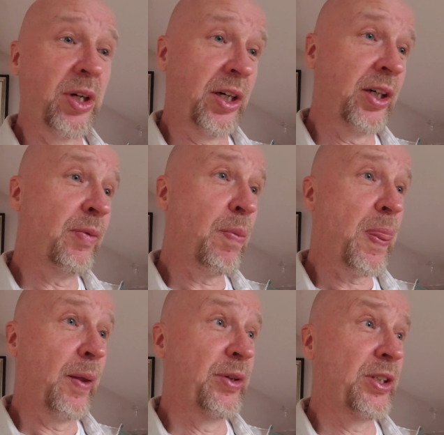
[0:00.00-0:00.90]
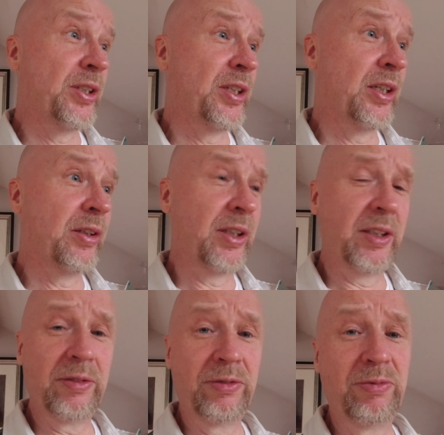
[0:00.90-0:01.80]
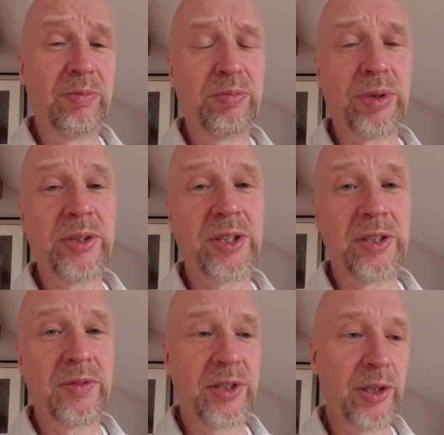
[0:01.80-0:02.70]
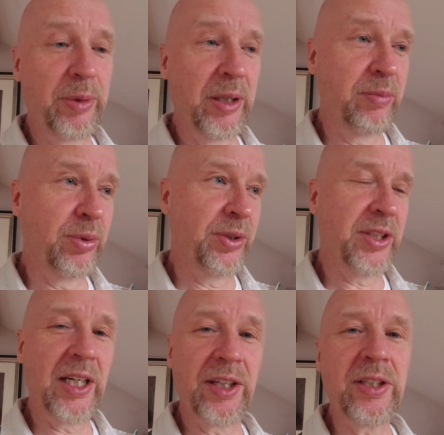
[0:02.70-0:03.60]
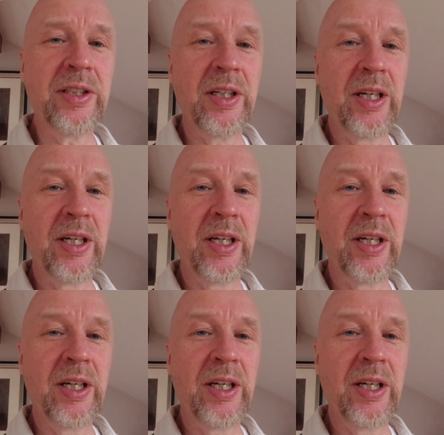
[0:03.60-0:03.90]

car, which is in the process of still being put together.